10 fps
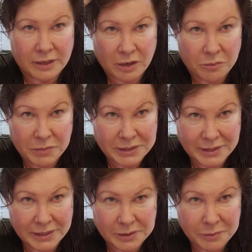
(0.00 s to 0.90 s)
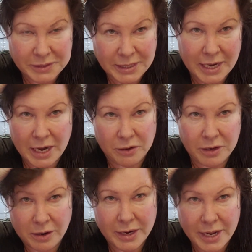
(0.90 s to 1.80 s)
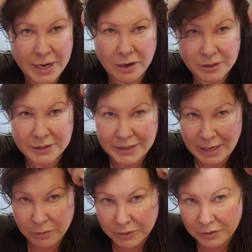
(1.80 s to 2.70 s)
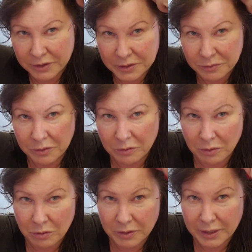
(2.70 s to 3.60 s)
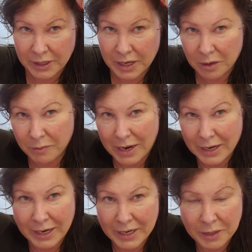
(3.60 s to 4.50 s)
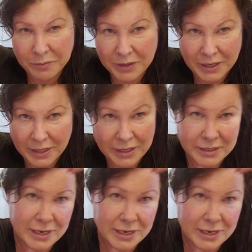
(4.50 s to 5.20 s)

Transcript: are missing hair. Now I cannot say whether it's grown any hair back. I keep thinking it